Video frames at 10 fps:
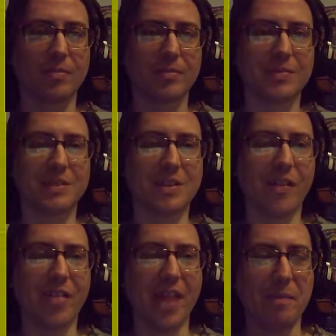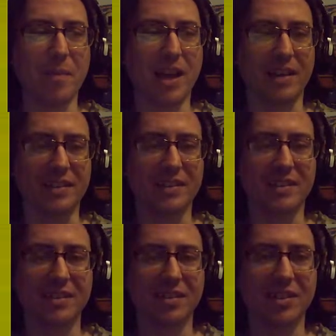It's not that bad,
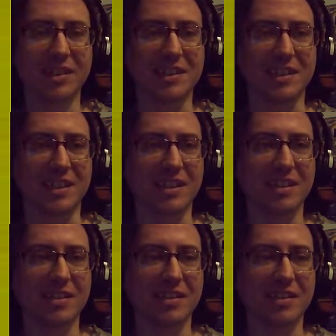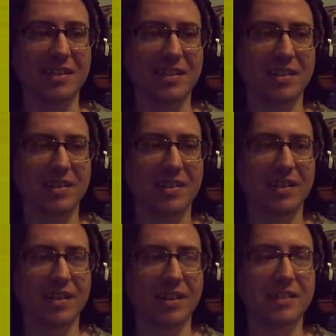honestly.
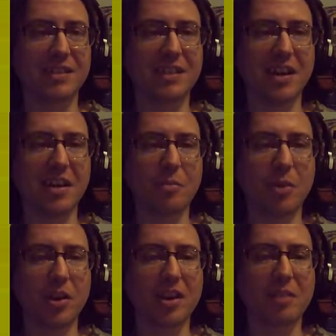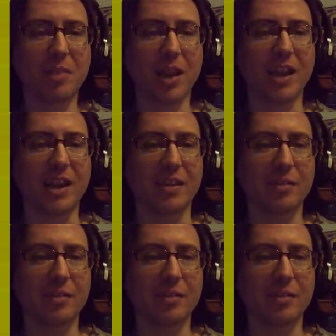I don't know why you're complaining.